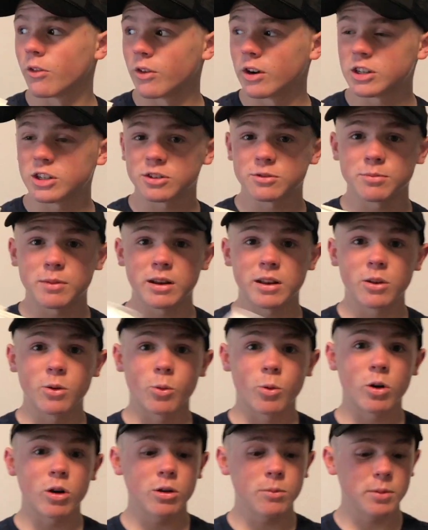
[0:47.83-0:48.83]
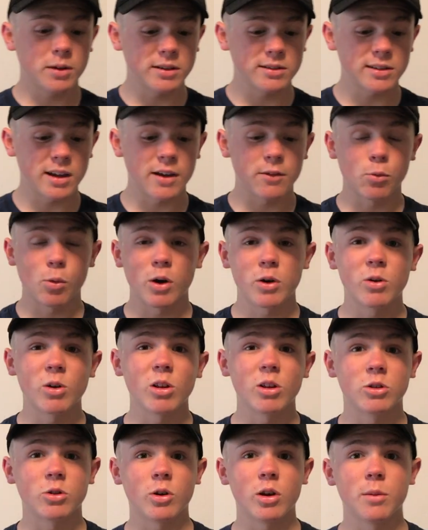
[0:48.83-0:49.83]
richest men in the world because I have one
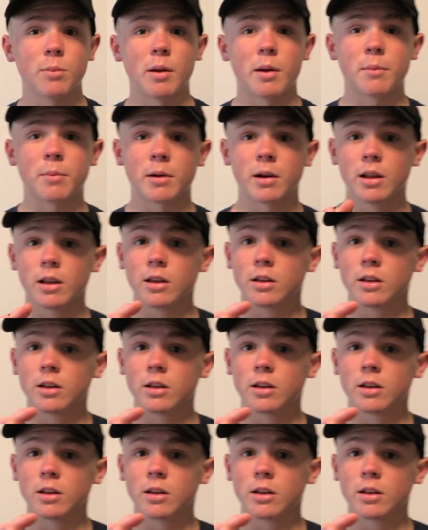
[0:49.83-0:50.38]
roll of toilet paper.